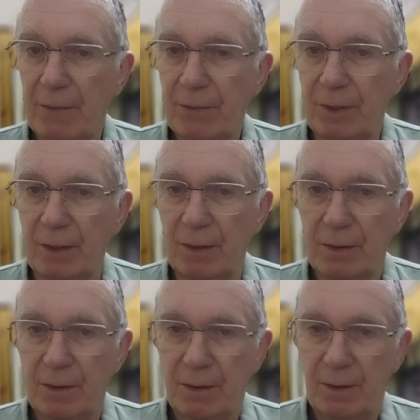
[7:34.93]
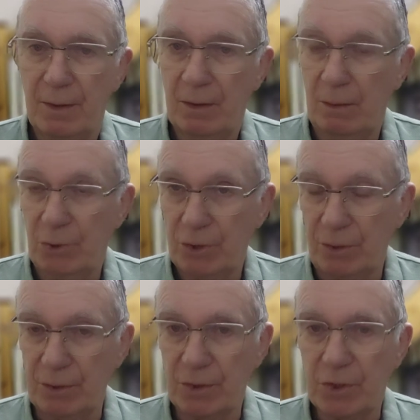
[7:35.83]
thing, I'm
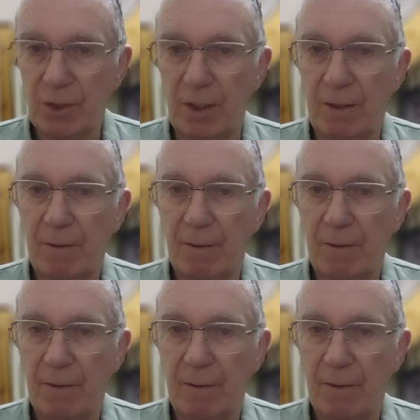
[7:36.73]
sorry to say.